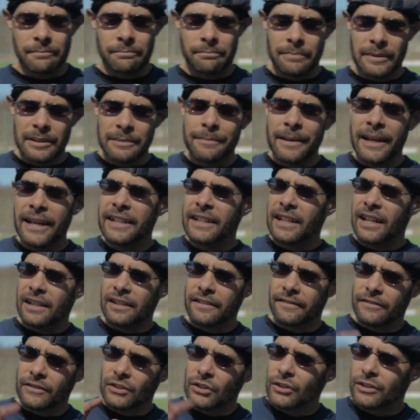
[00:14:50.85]
be made out
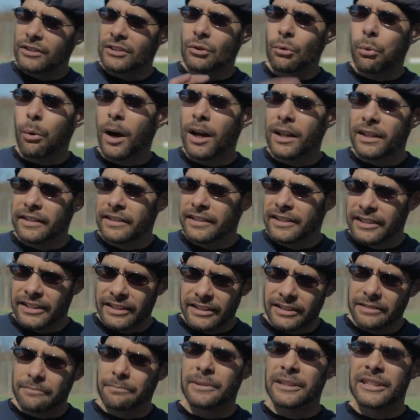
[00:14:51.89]
of good
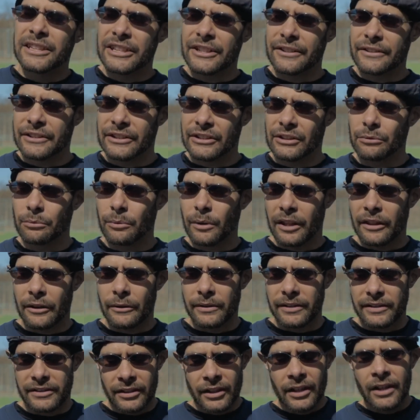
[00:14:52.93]
quality material, whether
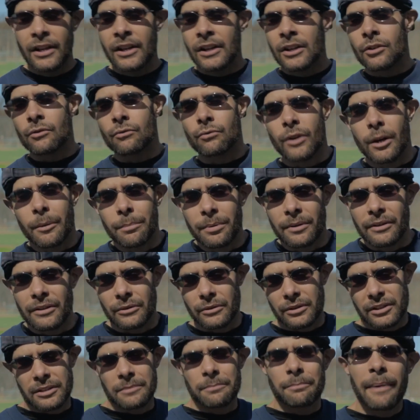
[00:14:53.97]
it's rubber or
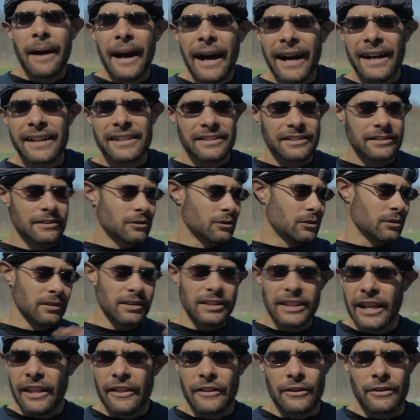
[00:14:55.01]
composite or
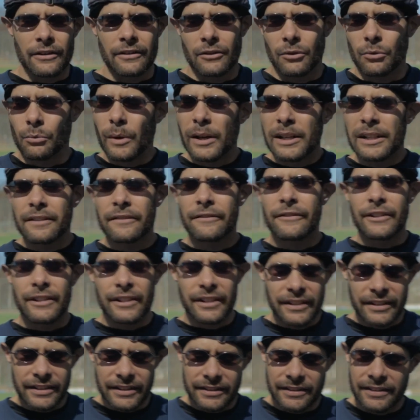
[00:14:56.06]
leather or whatever it
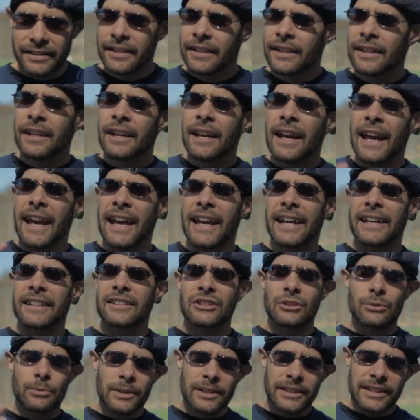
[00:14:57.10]
is, and
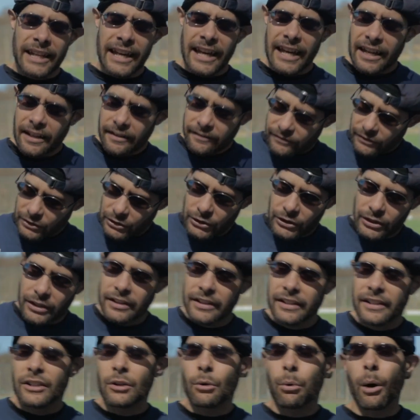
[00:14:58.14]
you need to have good
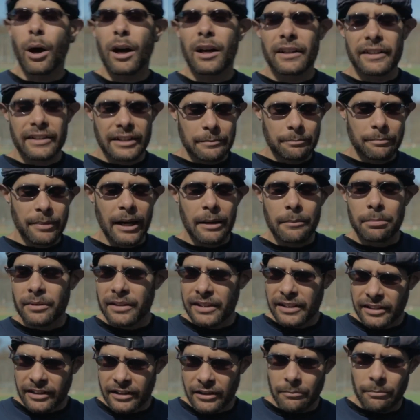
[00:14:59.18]
quality
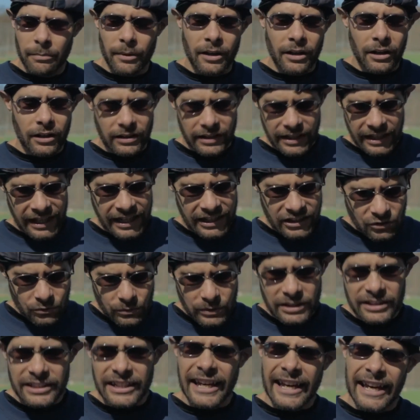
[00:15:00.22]
pebbling on the ball, and you
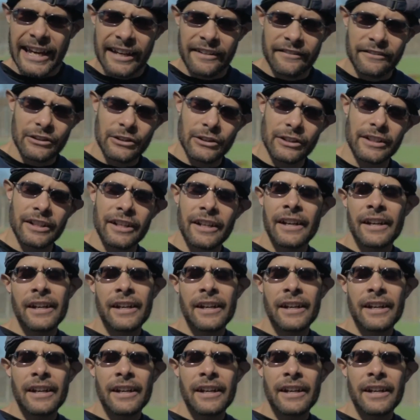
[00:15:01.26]
need to have good